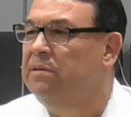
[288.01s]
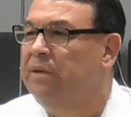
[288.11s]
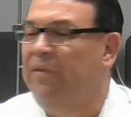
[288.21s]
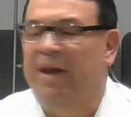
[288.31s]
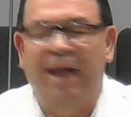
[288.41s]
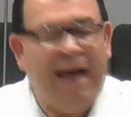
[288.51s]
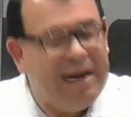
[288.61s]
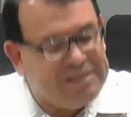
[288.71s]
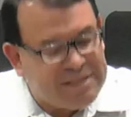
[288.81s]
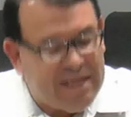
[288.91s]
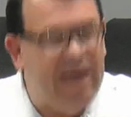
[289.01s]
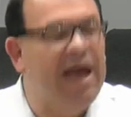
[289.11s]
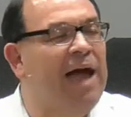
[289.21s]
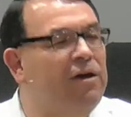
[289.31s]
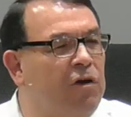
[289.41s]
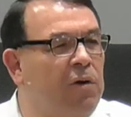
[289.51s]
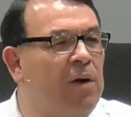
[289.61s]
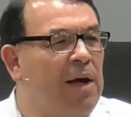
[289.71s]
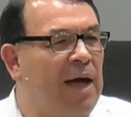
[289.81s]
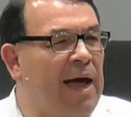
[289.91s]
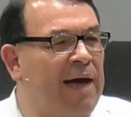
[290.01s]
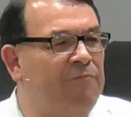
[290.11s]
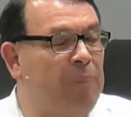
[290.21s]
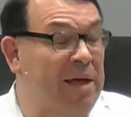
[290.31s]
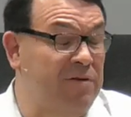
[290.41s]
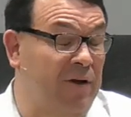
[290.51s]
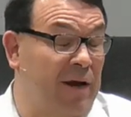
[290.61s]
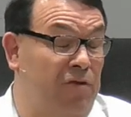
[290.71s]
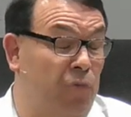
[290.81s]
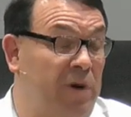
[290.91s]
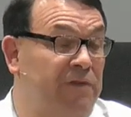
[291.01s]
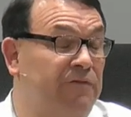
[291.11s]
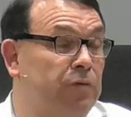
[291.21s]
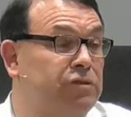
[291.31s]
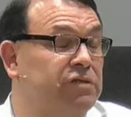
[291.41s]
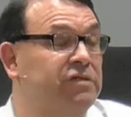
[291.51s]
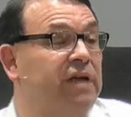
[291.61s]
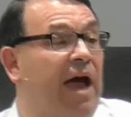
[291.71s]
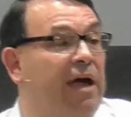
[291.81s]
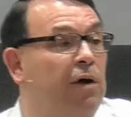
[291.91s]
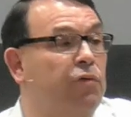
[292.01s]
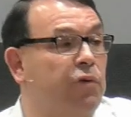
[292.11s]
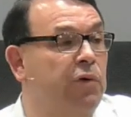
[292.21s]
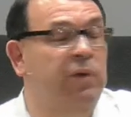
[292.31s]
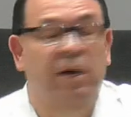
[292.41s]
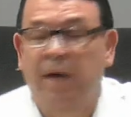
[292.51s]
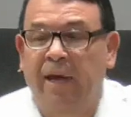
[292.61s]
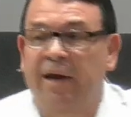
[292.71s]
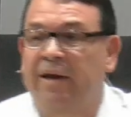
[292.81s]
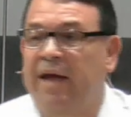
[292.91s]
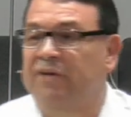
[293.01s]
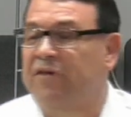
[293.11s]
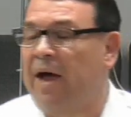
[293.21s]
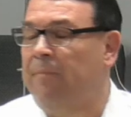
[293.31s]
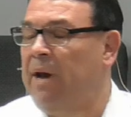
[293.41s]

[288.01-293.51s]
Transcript: And the last thing I do, I have basically three devotions that I go through in a day's time.